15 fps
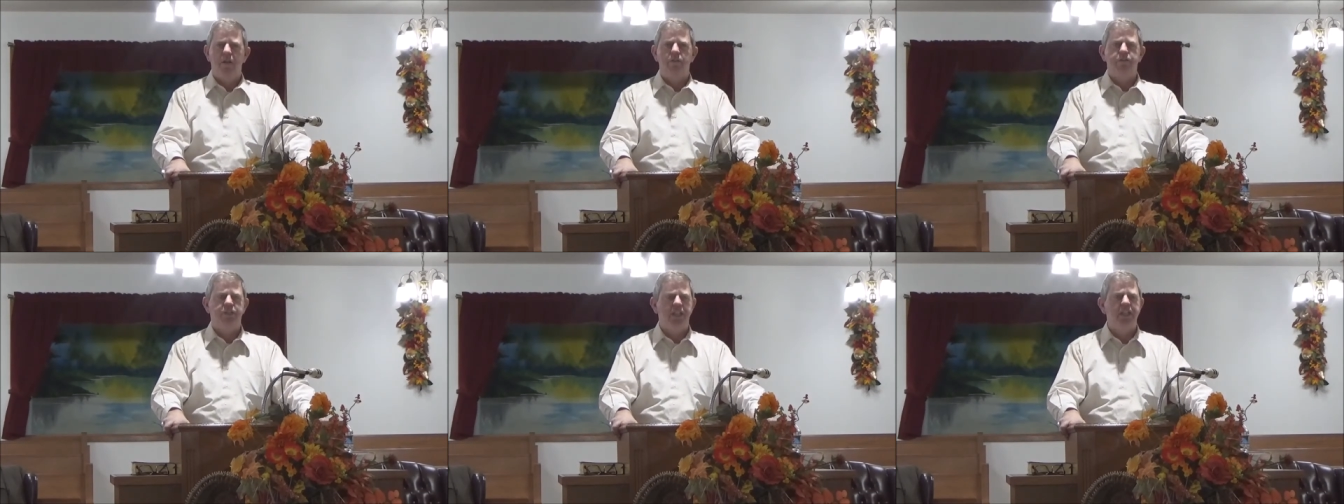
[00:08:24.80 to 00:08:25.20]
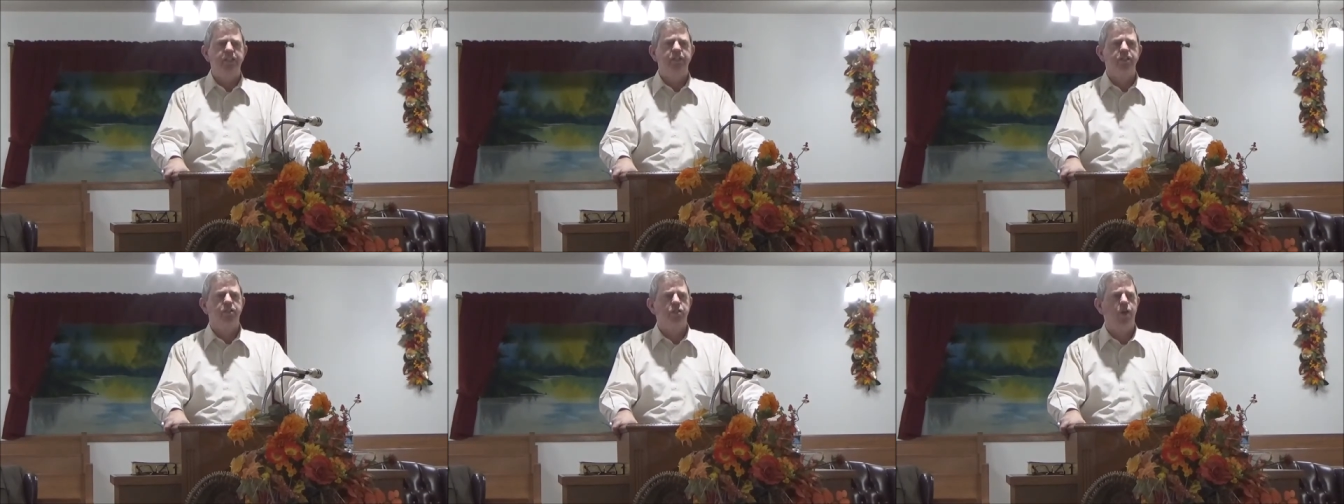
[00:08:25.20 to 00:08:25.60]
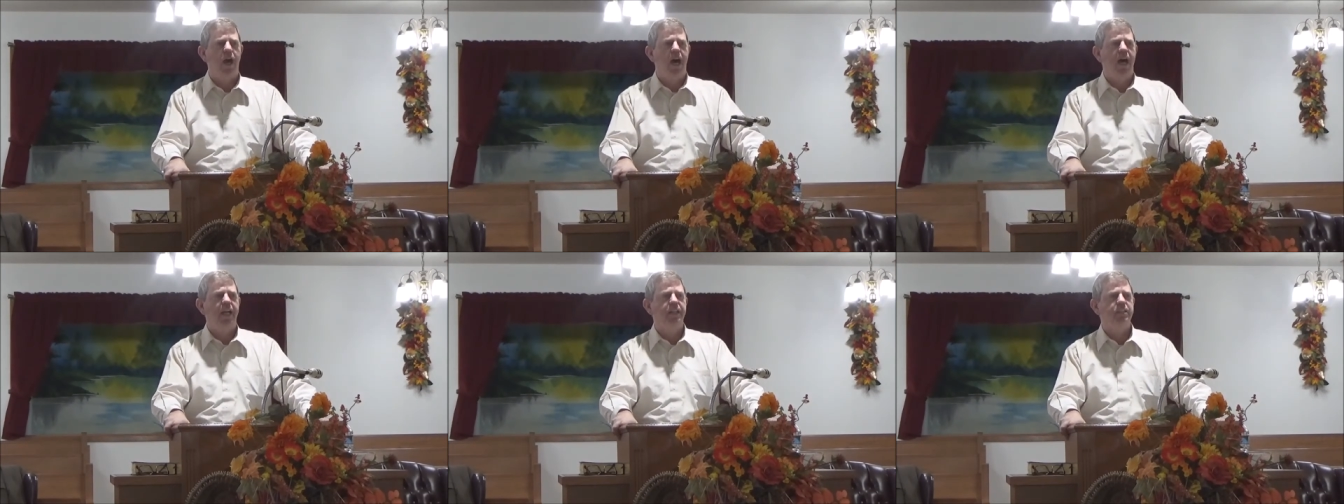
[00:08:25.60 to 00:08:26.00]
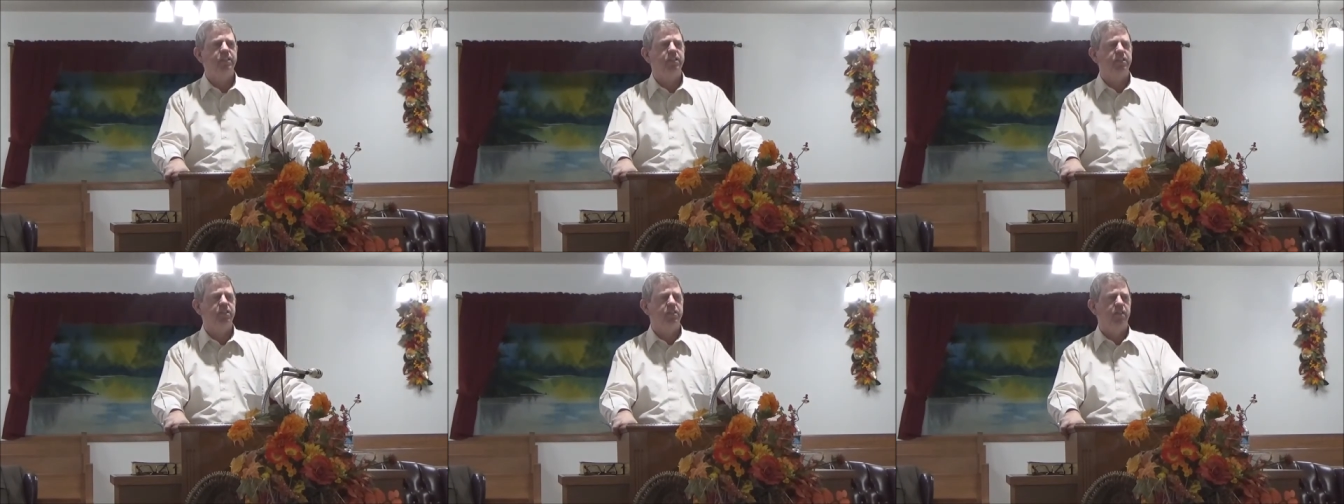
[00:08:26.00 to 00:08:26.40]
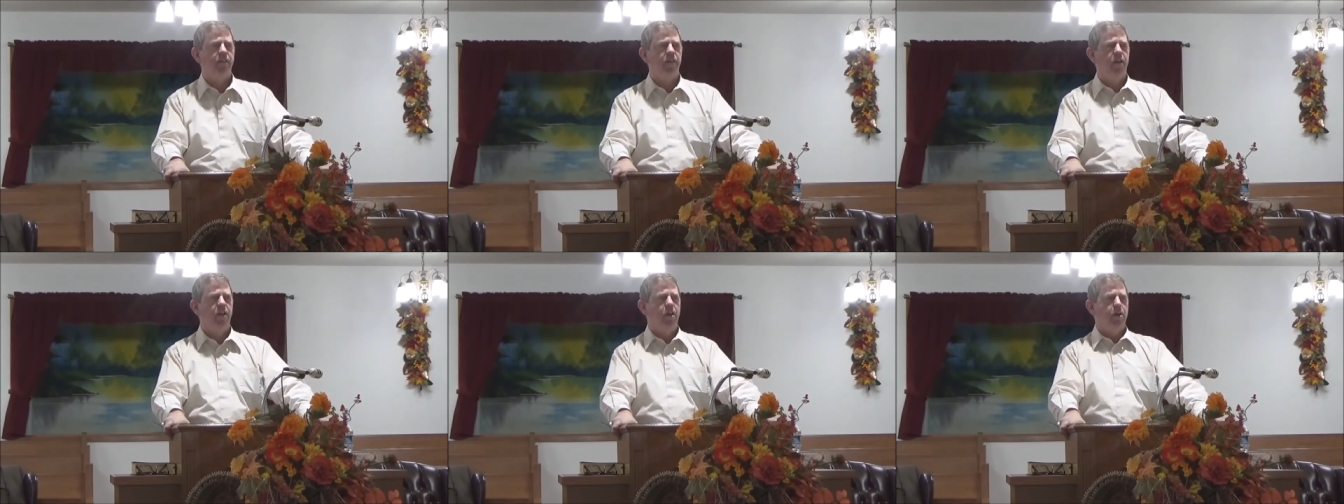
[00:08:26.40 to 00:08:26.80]
Jesus Christ,
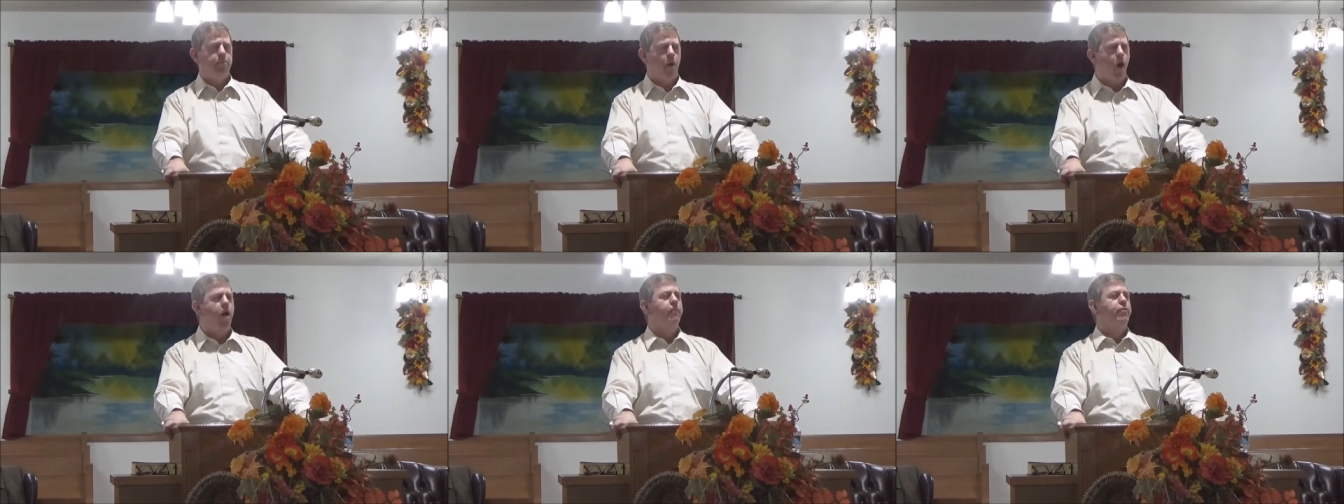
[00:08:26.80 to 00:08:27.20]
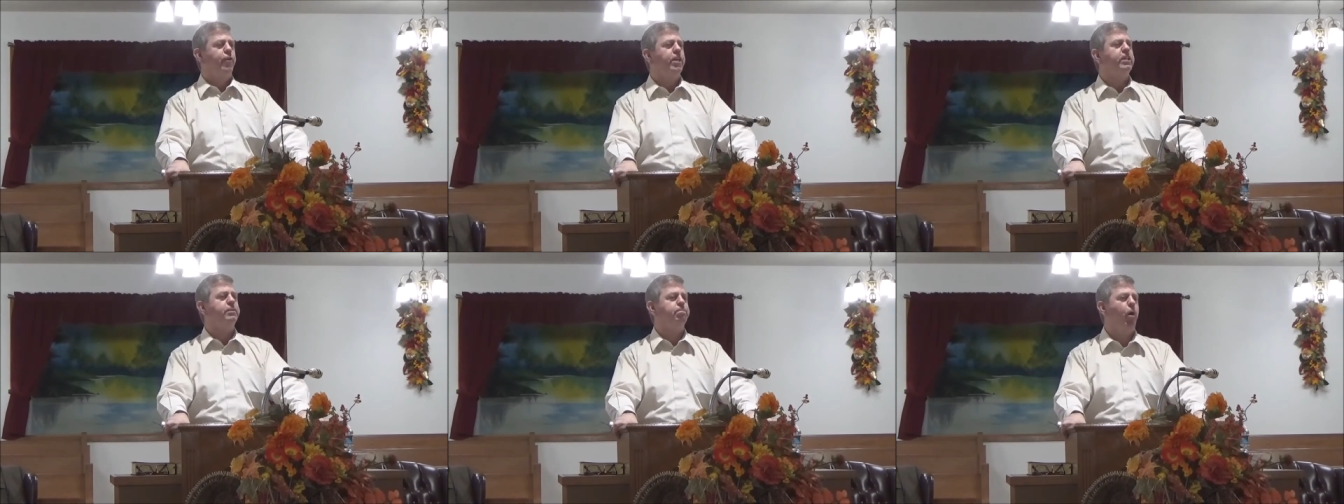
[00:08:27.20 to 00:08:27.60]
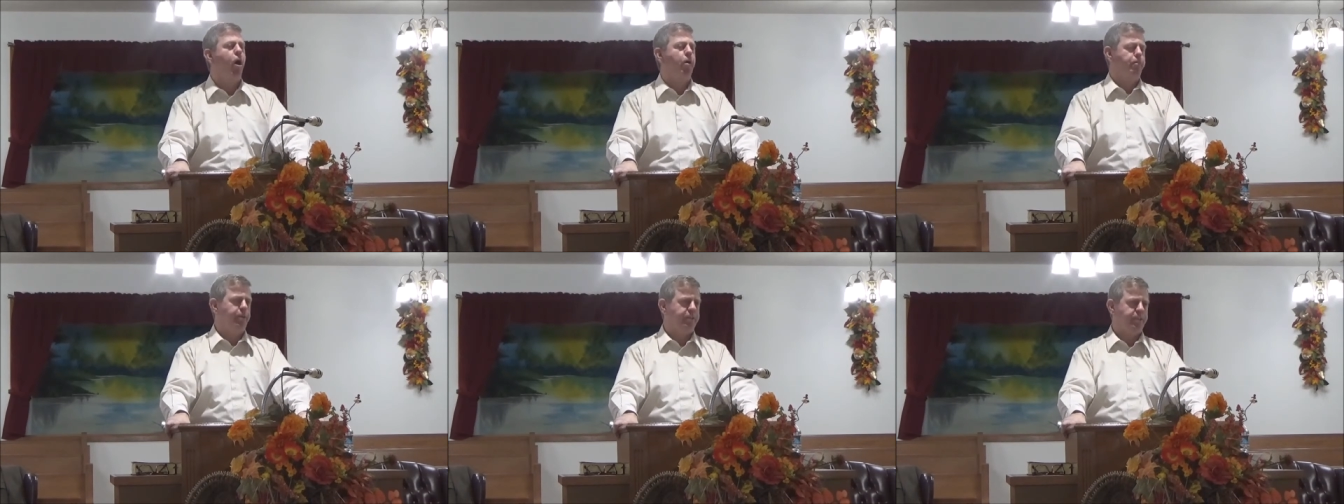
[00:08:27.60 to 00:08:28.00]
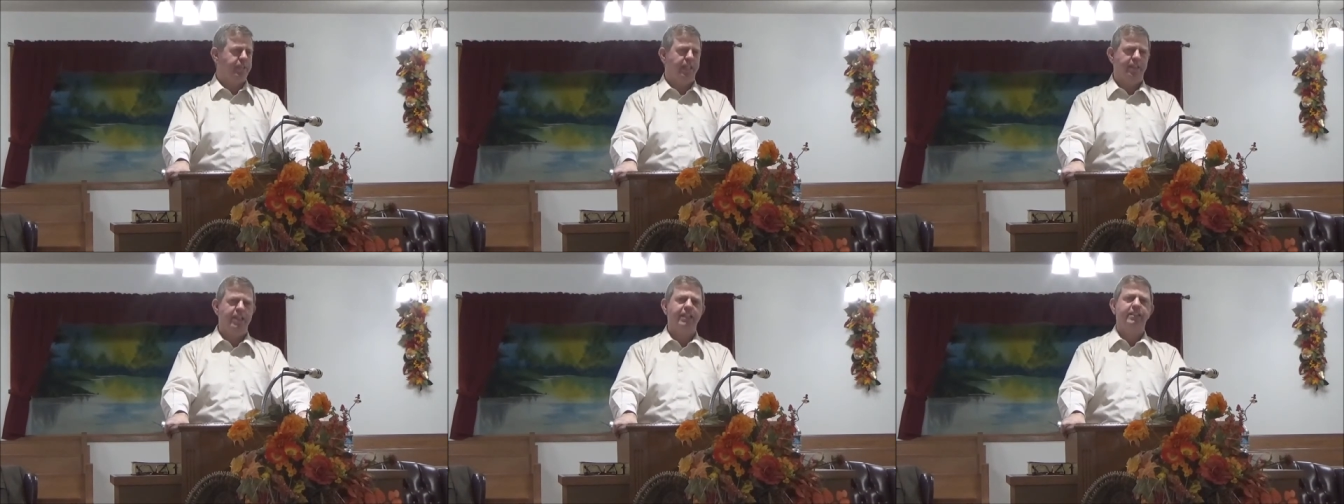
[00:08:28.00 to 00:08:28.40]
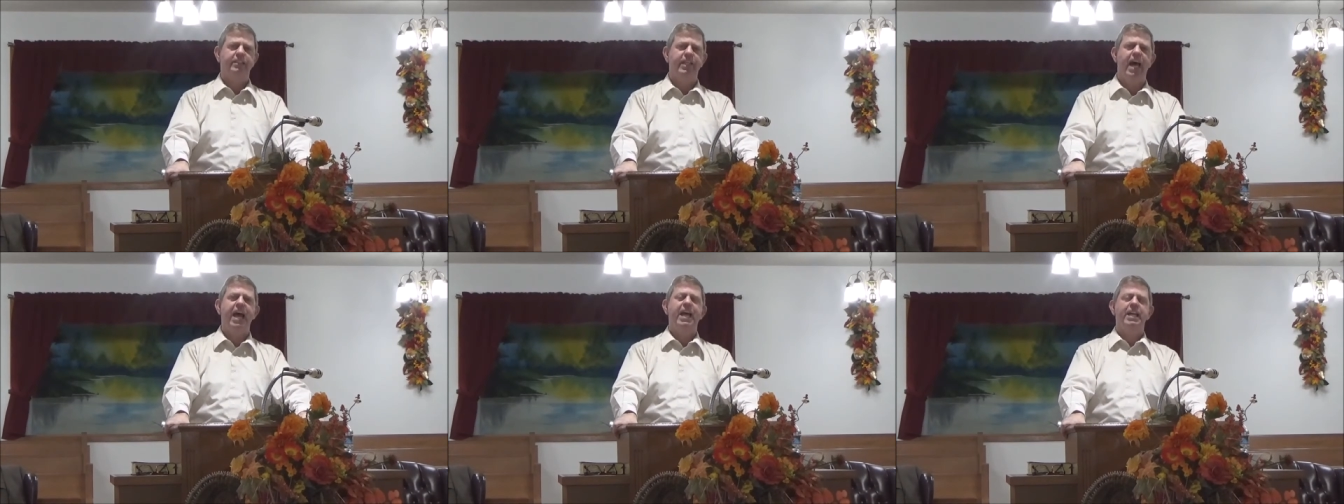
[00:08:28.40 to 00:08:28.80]
born for this purpose that this
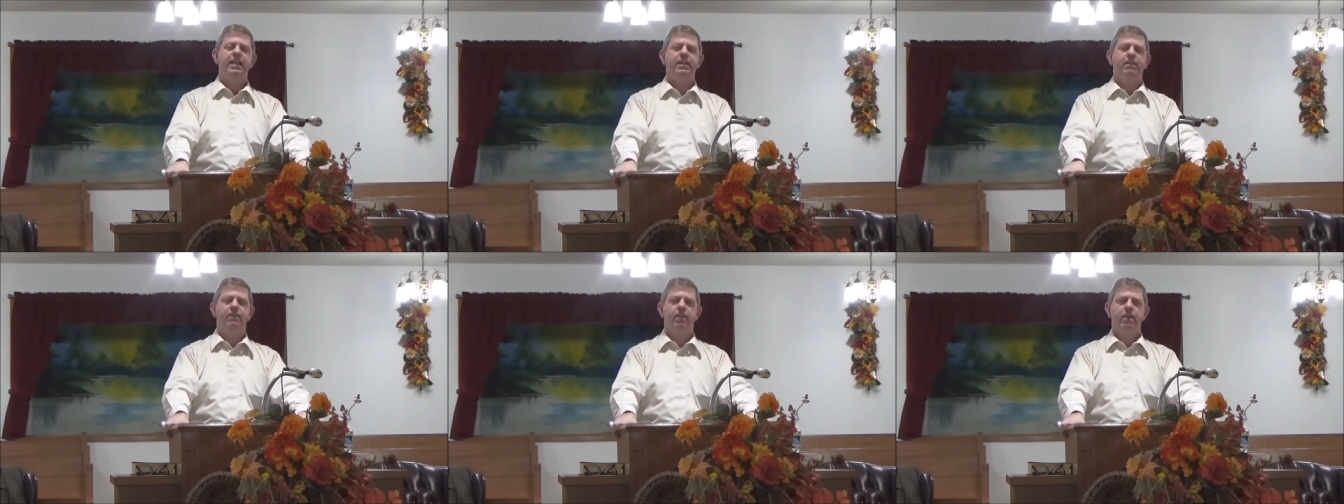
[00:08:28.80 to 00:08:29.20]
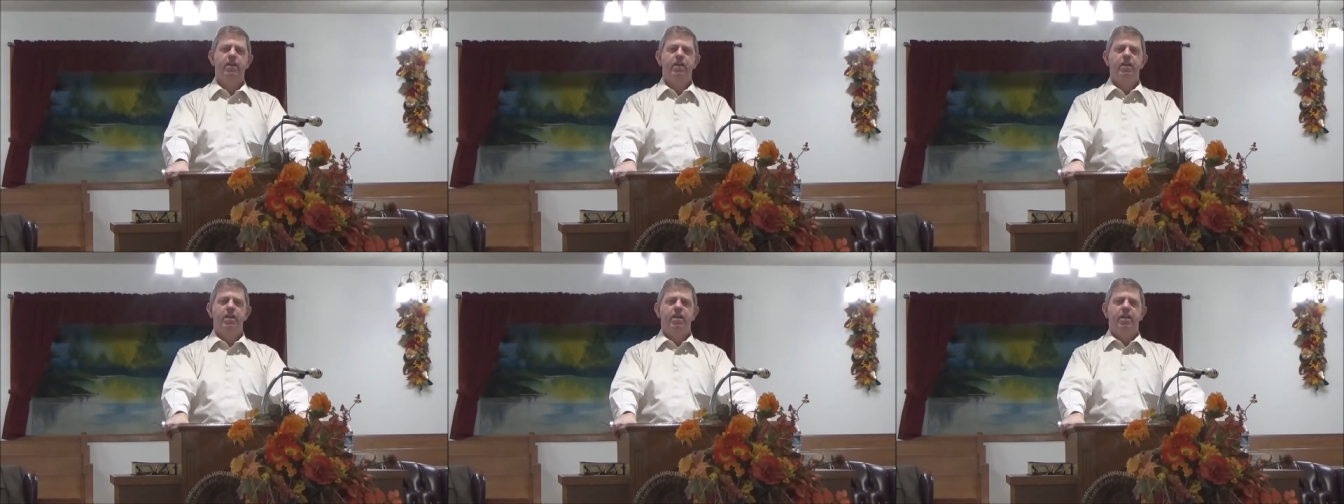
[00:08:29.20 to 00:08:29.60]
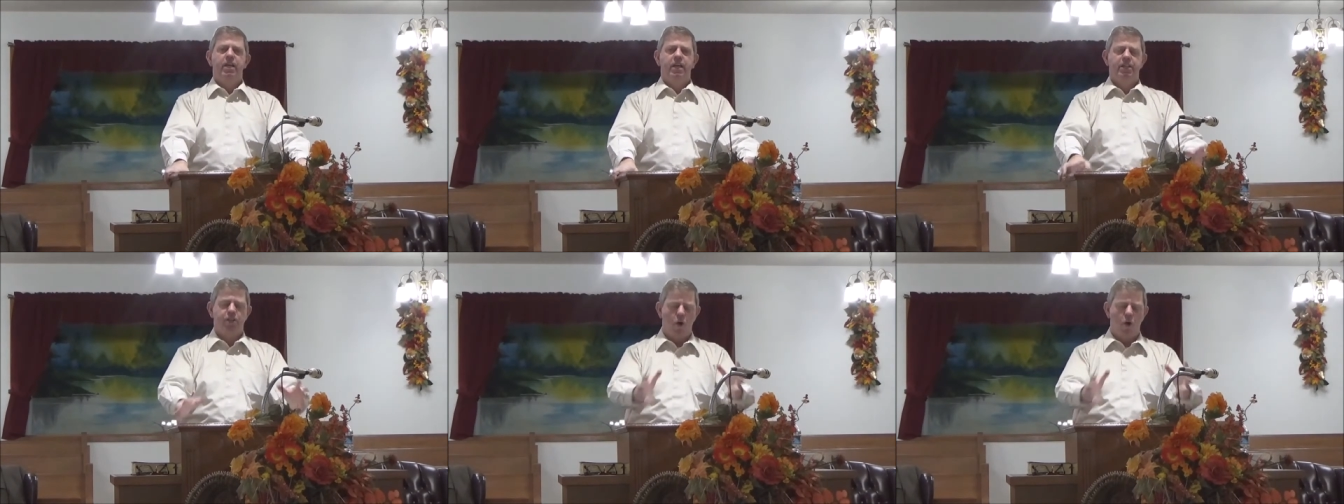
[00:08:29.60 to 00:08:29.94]
day his